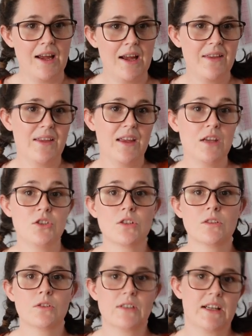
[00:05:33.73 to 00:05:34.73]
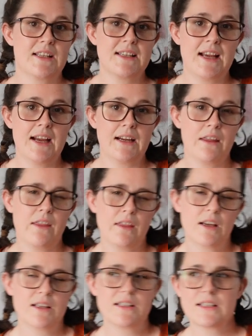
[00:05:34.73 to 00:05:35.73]
And then it just looks like a sack. I think
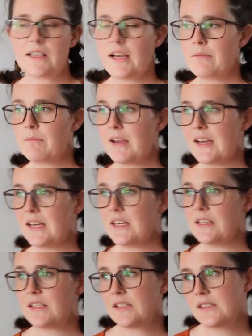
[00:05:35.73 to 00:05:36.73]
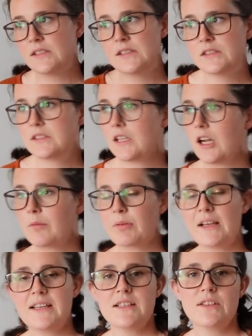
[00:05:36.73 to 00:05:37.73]
that's, I made a
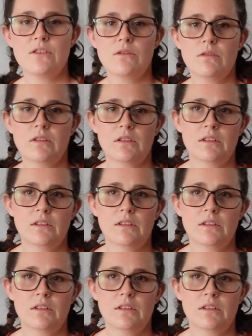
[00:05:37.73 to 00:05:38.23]
playsuit